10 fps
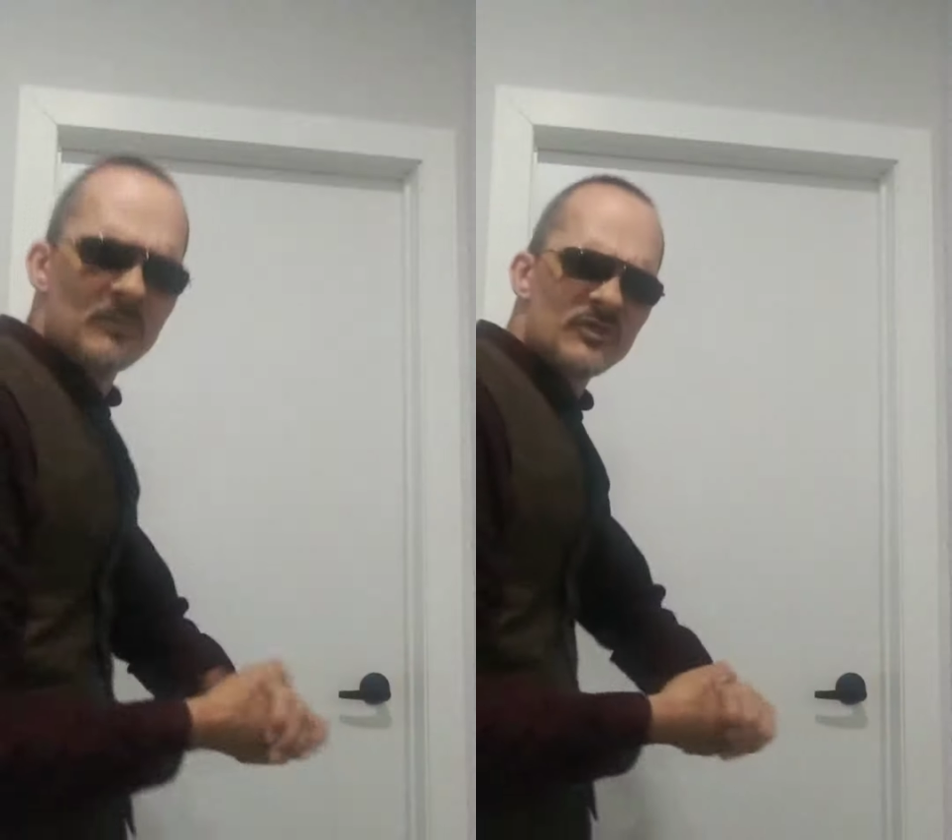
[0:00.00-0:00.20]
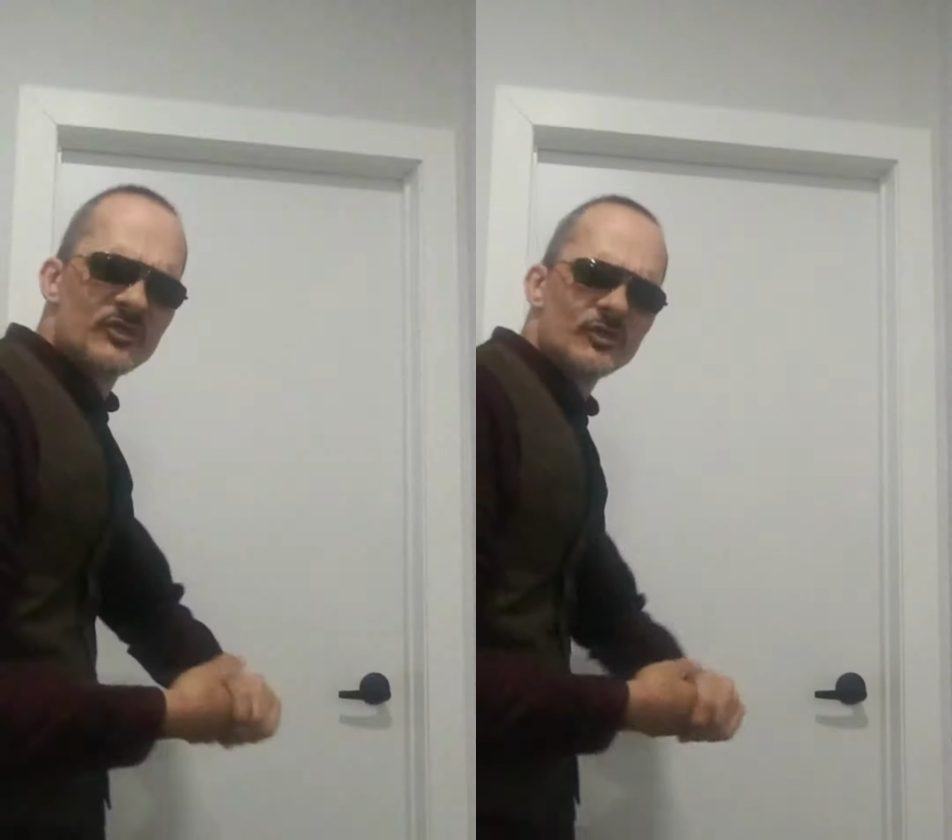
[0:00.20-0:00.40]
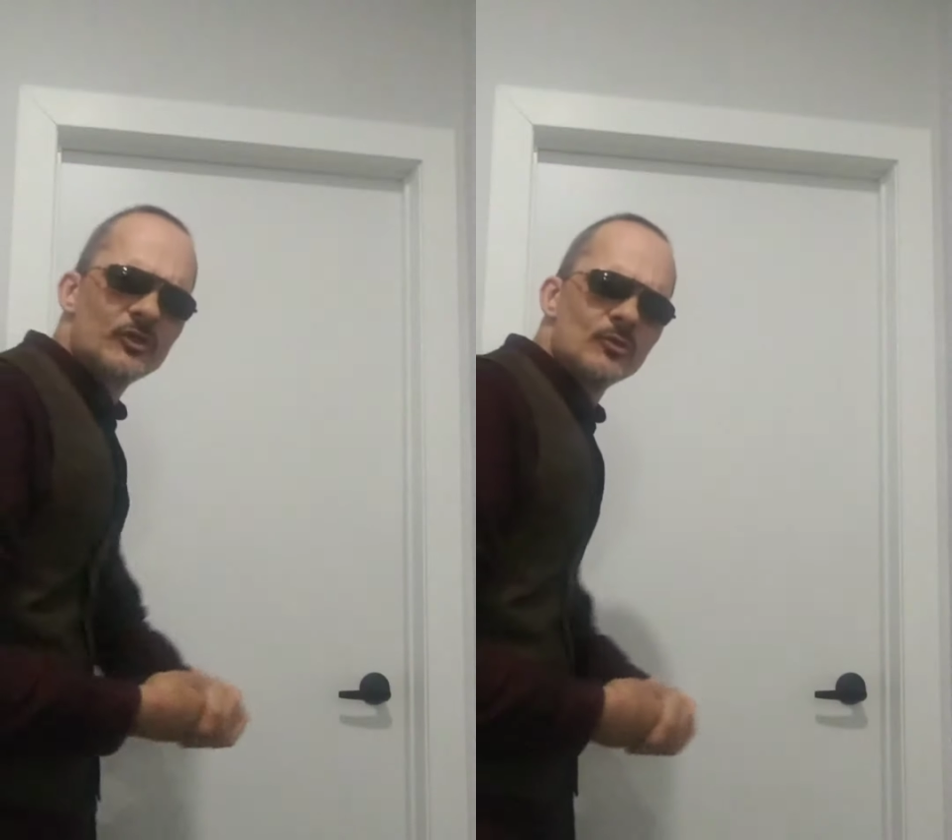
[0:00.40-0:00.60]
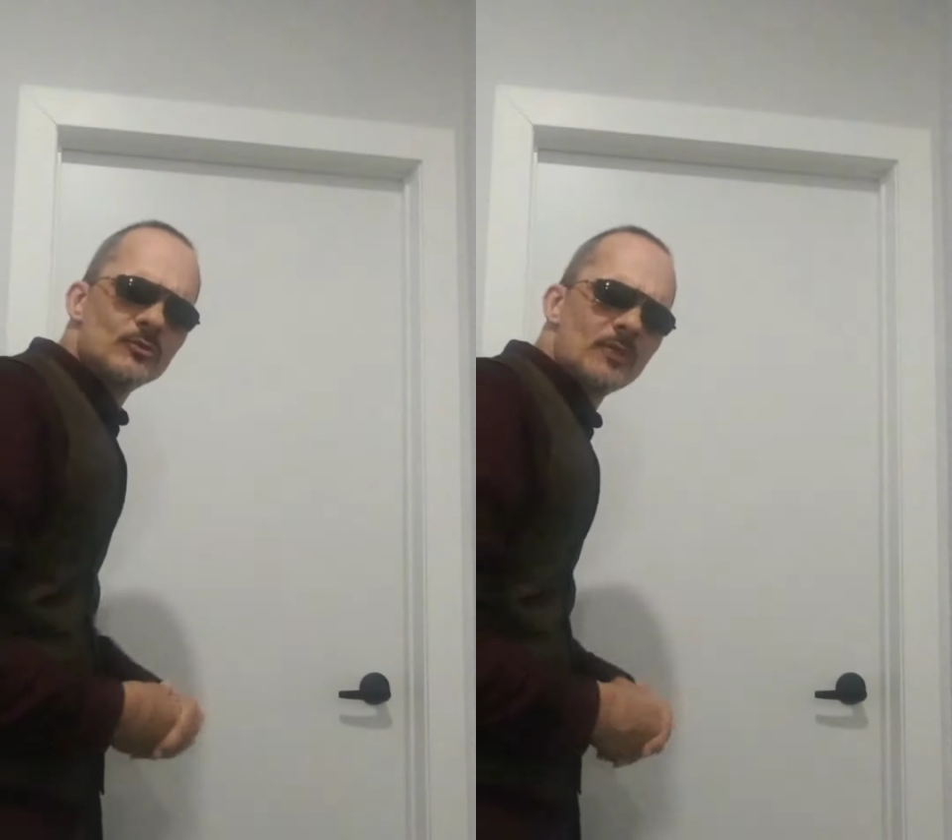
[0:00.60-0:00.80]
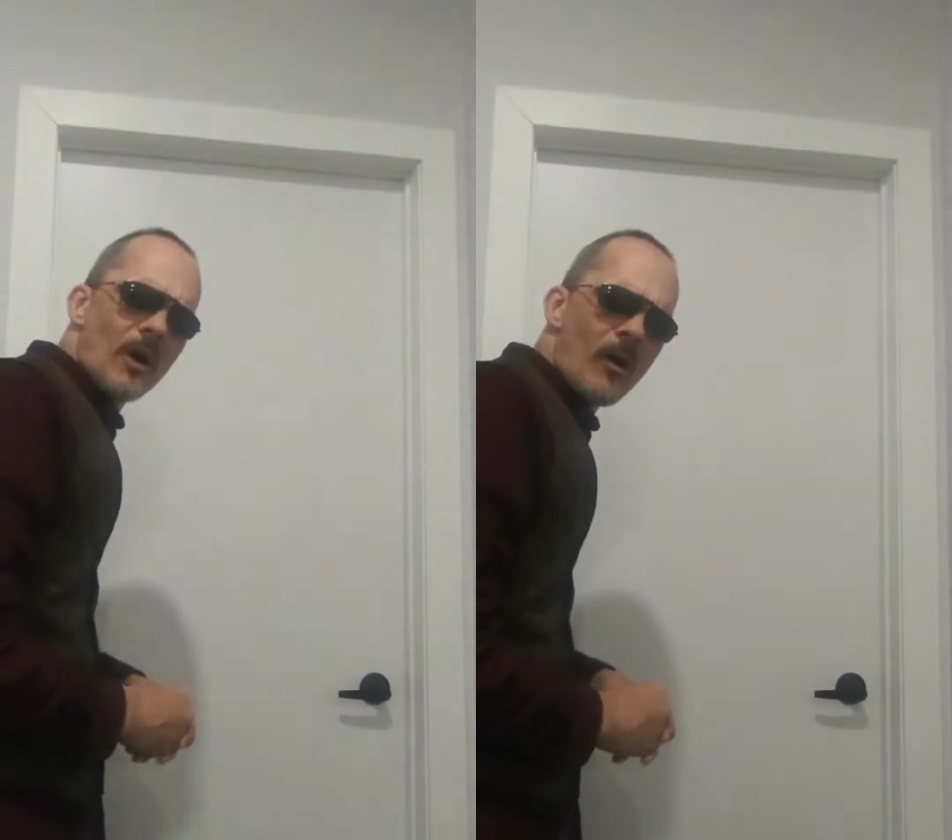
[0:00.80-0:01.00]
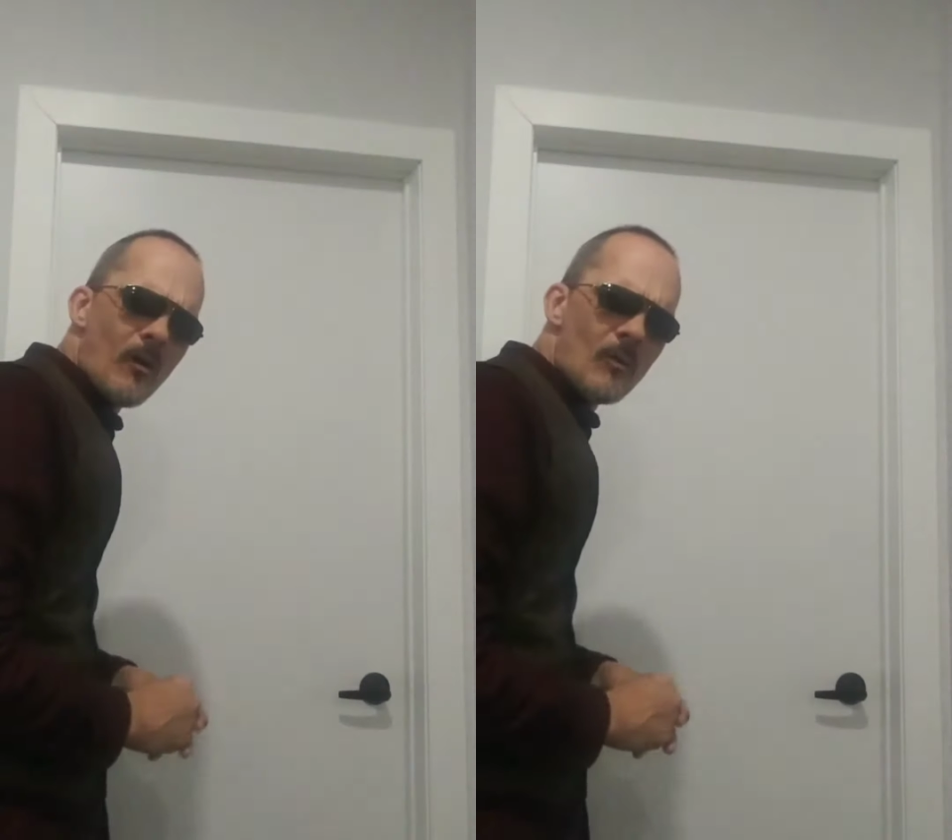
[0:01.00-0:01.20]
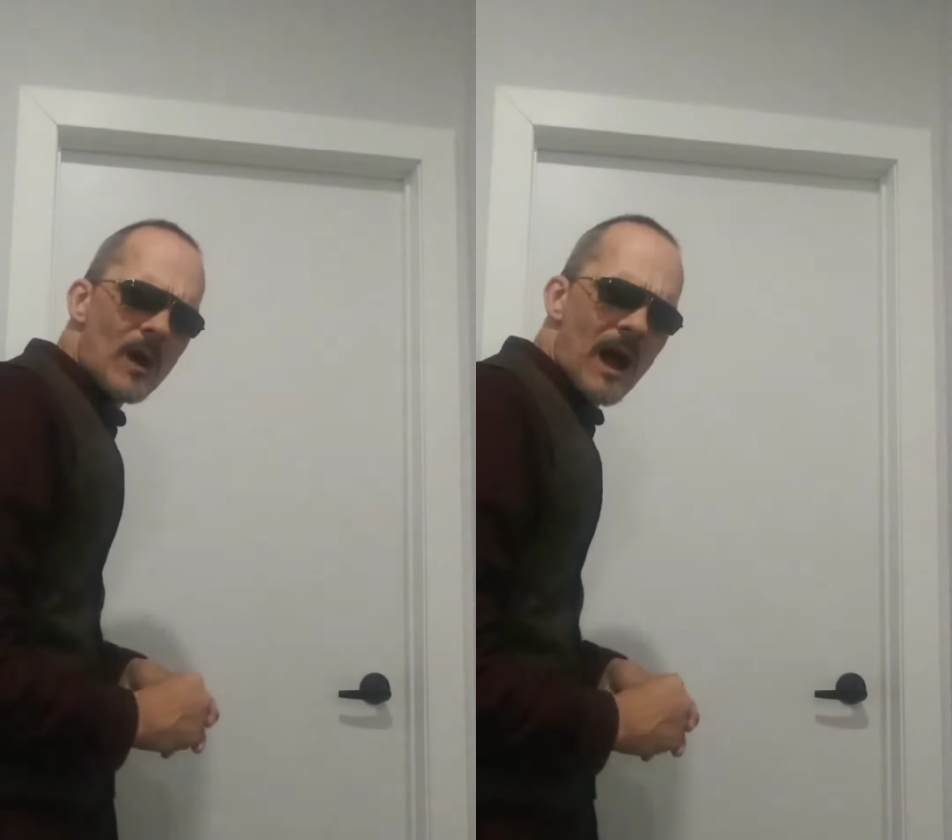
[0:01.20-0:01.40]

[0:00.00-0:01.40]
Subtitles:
Mr. Trudeau,